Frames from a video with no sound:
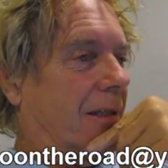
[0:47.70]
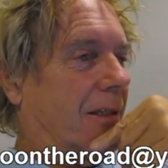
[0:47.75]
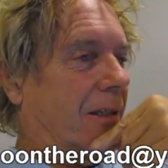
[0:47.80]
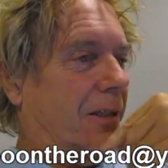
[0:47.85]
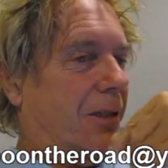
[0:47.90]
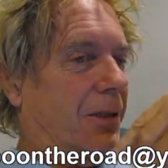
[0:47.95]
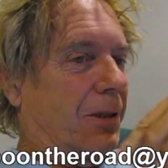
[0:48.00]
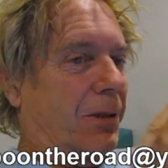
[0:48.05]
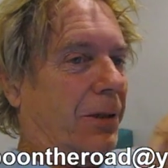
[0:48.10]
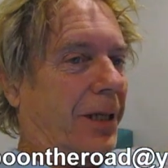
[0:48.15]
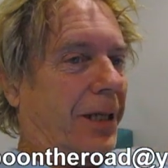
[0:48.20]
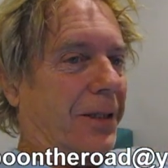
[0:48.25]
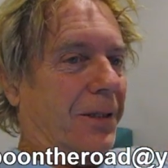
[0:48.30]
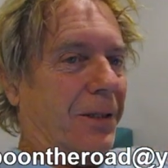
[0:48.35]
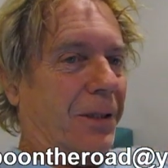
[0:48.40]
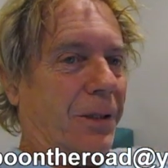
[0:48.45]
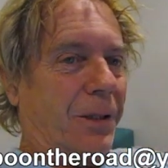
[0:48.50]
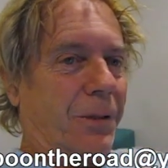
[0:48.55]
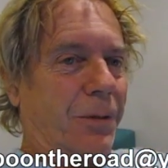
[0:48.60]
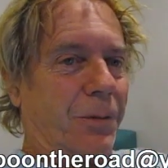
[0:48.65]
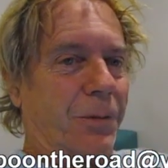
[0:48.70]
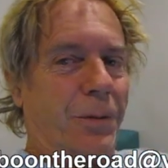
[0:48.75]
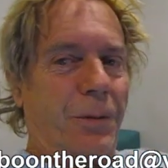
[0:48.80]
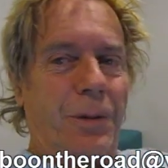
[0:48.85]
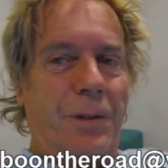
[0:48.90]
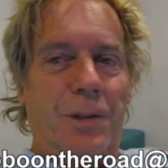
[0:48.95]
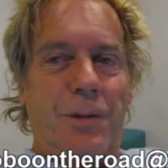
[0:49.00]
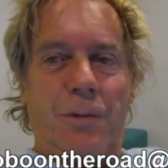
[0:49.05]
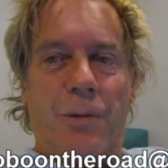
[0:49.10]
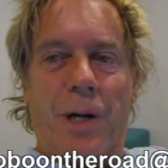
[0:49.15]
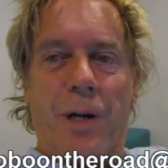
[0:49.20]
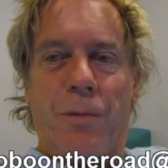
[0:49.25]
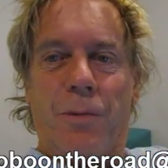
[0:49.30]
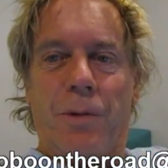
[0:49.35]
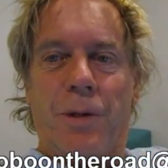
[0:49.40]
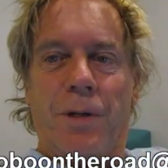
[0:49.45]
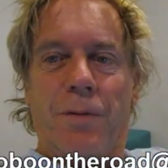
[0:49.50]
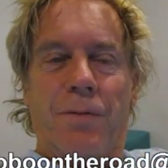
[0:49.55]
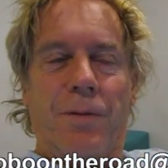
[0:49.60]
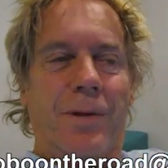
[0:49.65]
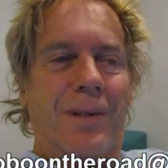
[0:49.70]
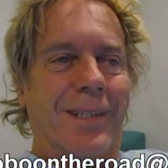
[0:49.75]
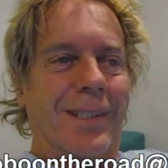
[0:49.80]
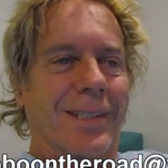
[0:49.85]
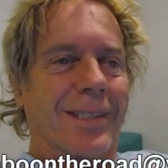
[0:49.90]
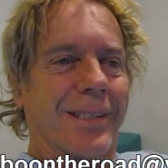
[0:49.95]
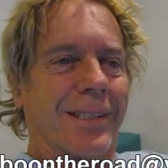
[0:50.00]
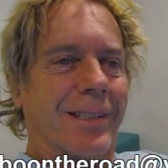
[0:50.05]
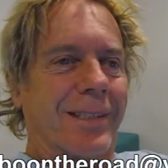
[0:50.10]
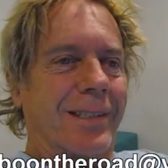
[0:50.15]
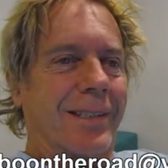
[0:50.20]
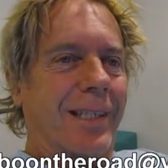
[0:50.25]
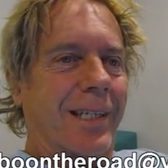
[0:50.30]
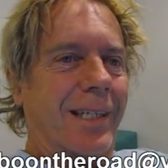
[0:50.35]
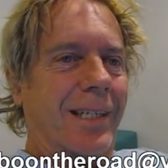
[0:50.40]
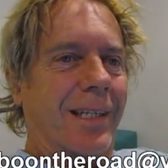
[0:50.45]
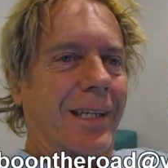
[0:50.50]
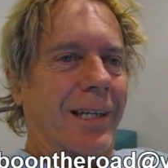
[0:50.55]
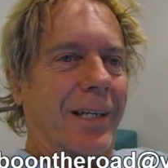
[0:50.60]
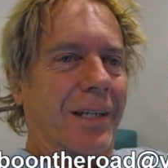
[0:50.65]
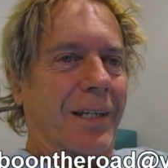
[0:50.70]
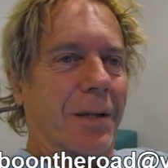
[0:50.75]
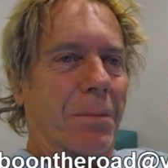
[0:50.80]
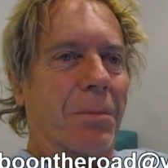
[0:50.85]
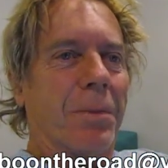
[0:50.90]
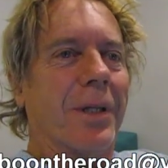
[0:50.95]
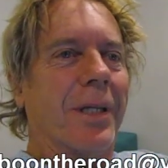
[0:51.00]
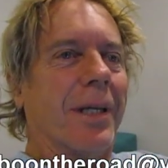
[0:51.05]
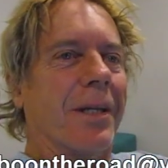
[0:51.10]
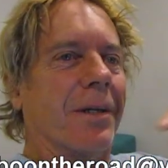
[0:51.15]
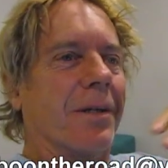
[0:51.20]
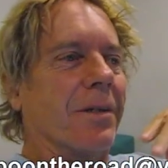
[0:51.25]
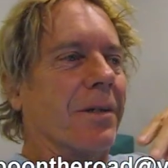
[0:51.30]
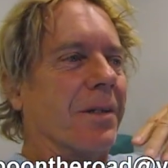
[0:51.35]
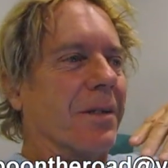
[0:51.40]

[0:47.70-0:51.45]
I don't know what the right word for this is, a complete